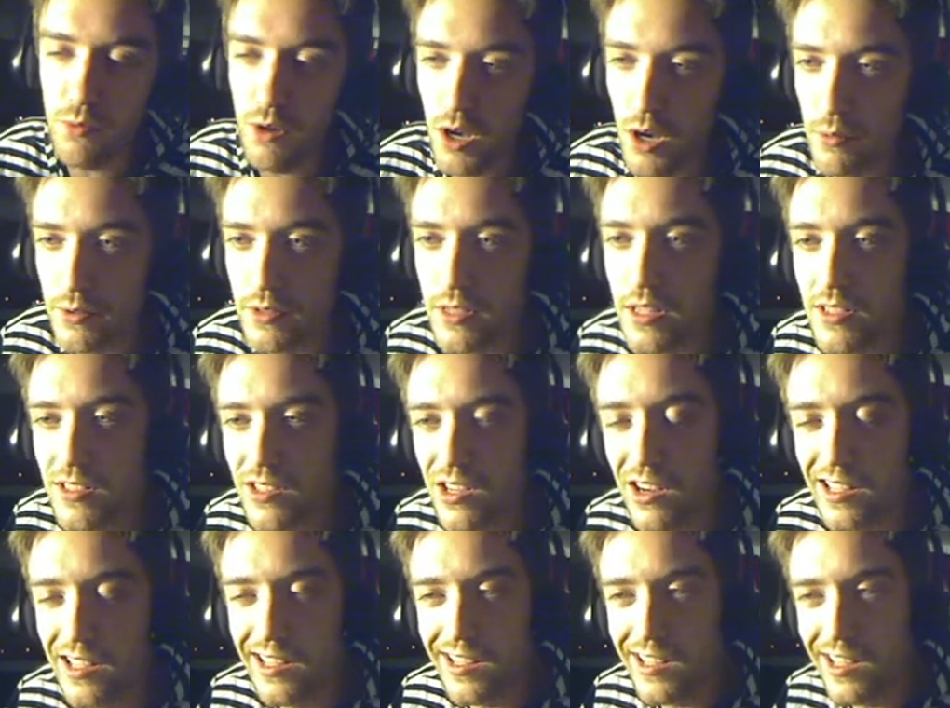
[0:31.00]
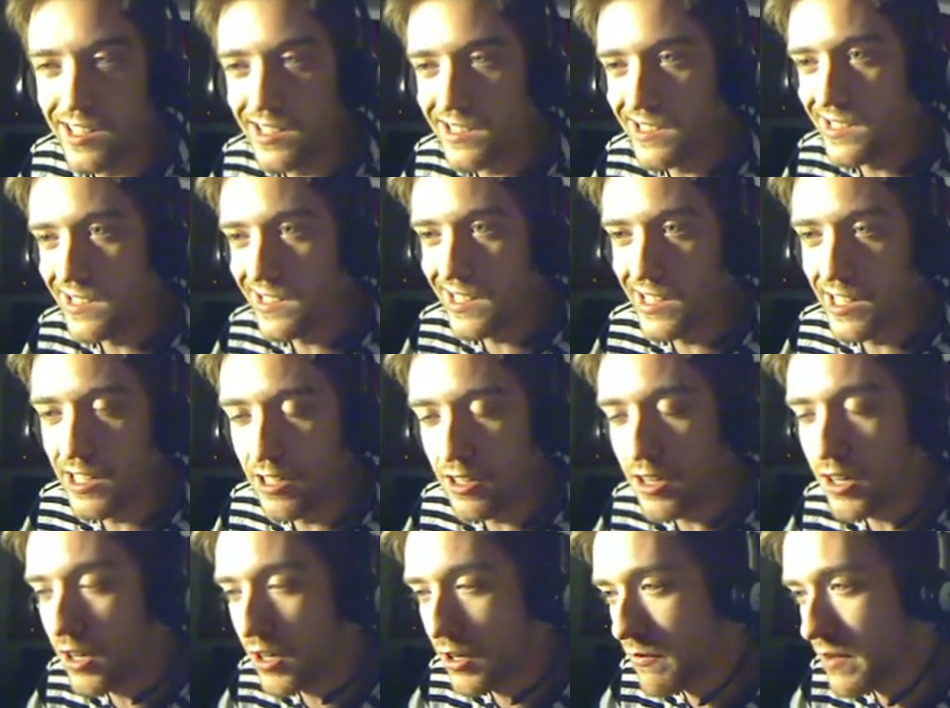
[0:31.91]
with discarding cards and getting the
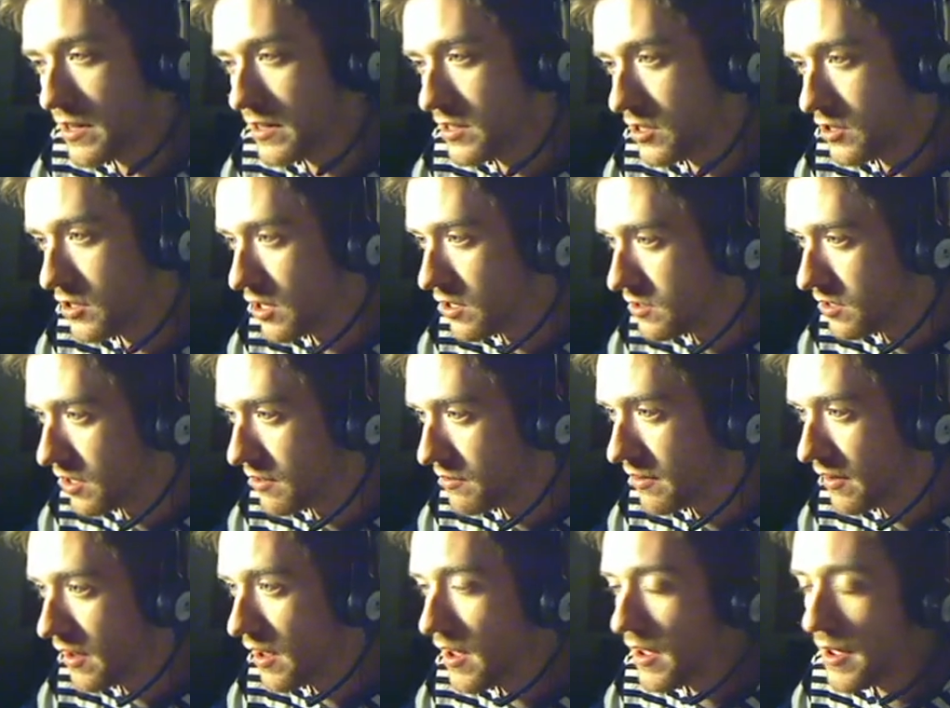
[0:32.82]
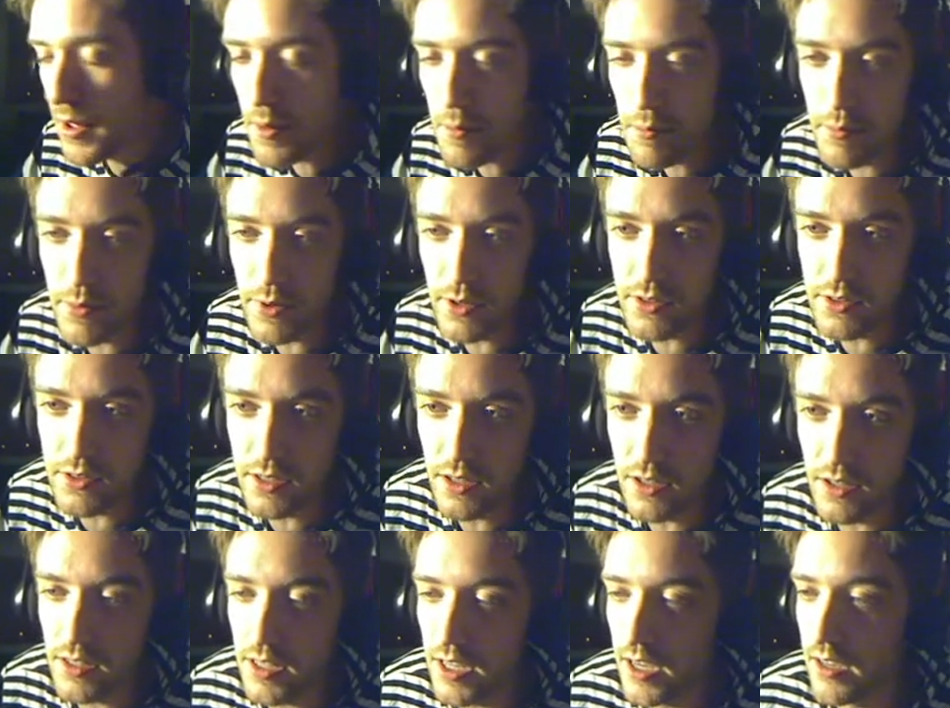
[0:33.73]
card advantage and stuff, but uh,
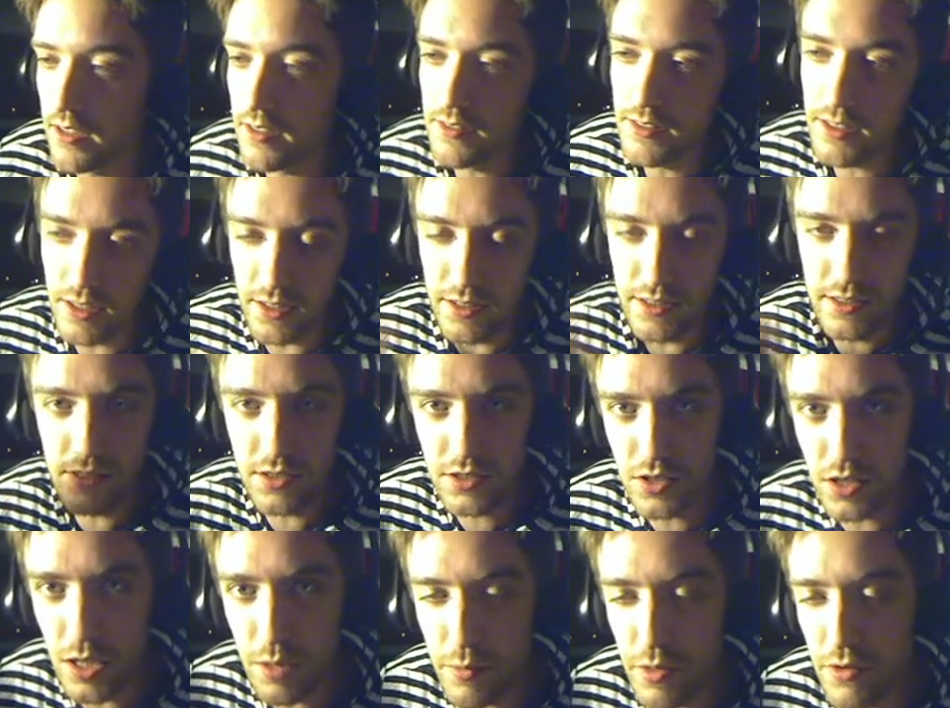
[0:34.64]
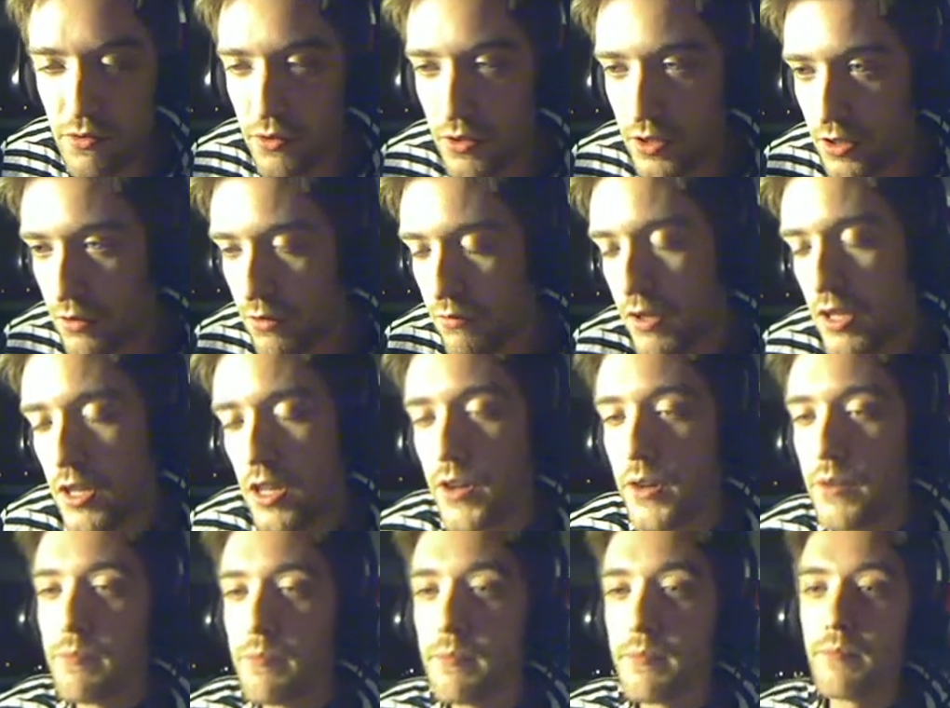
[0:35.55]
yeah, uh, this is going to be for another video.
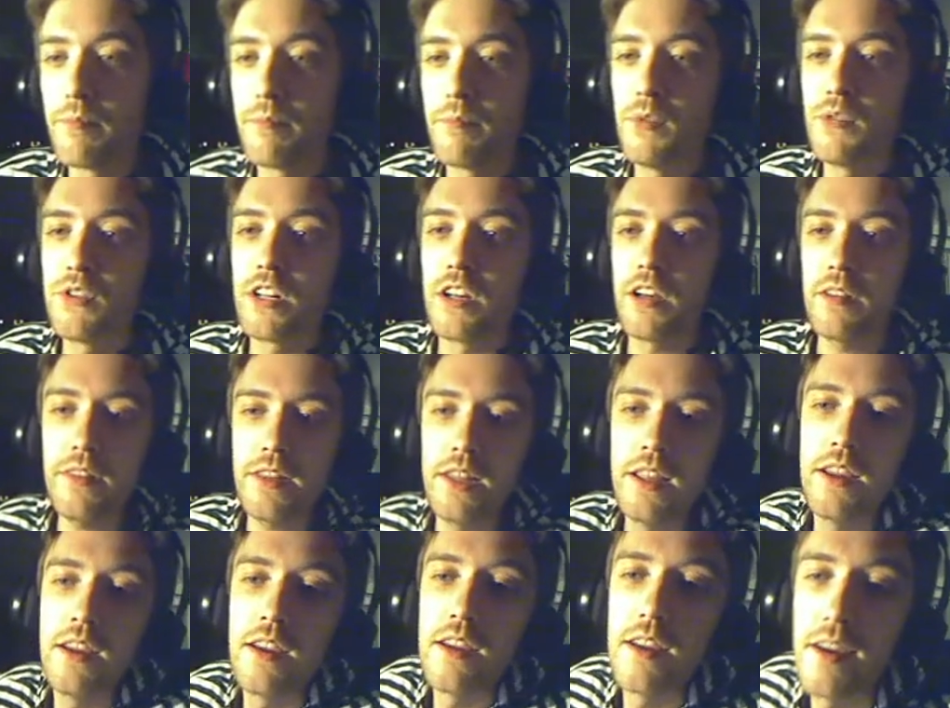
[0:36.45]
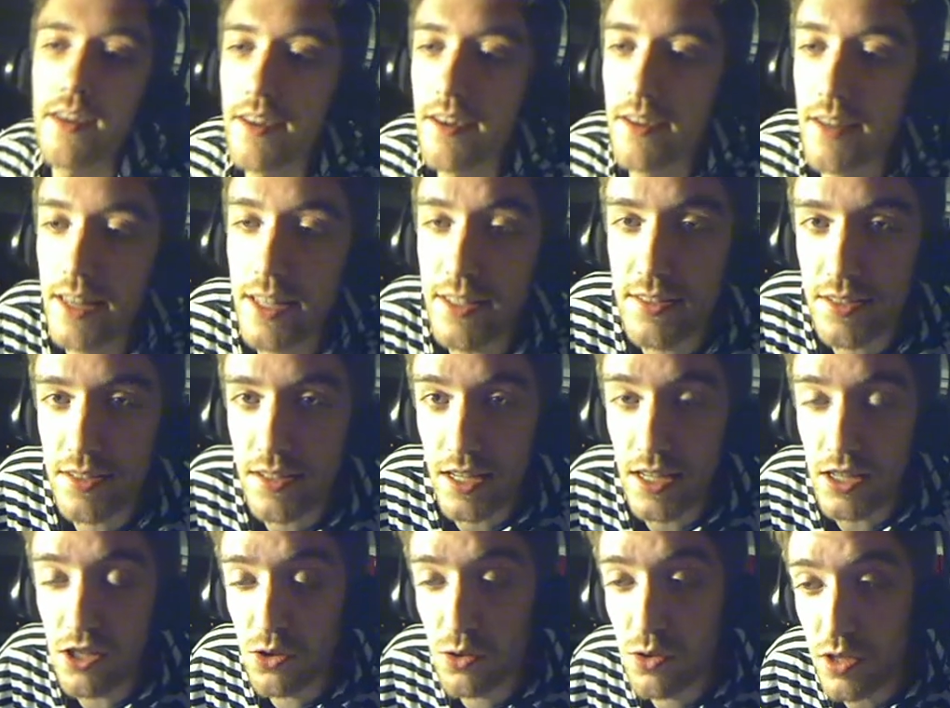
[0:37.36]
Moving on, uh, let's get
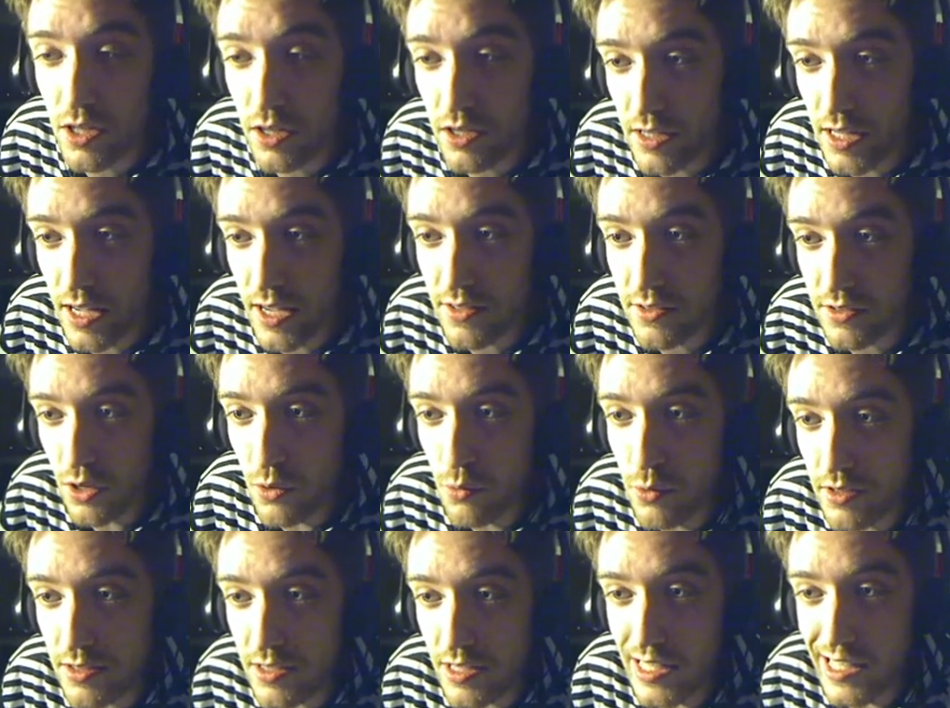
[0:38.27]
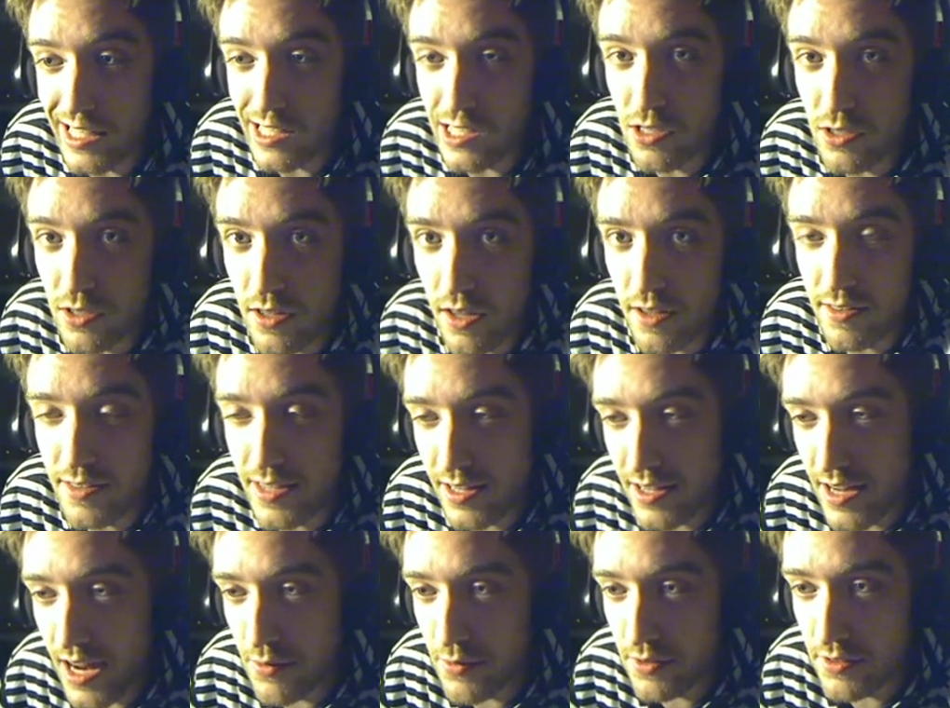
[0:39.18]
you started guys with a good
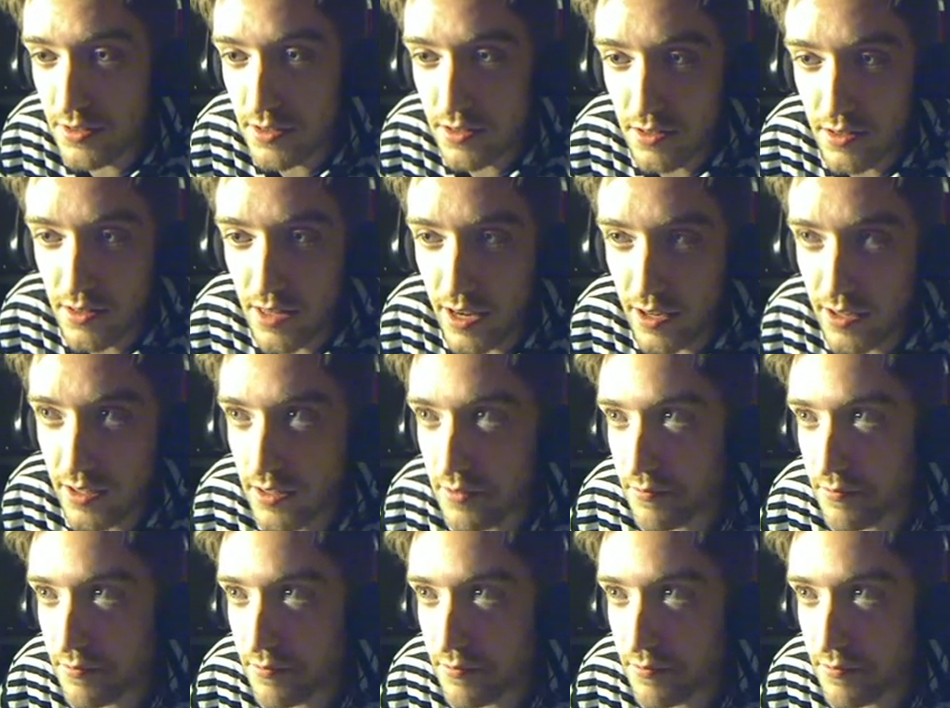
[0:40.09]
Garant deck.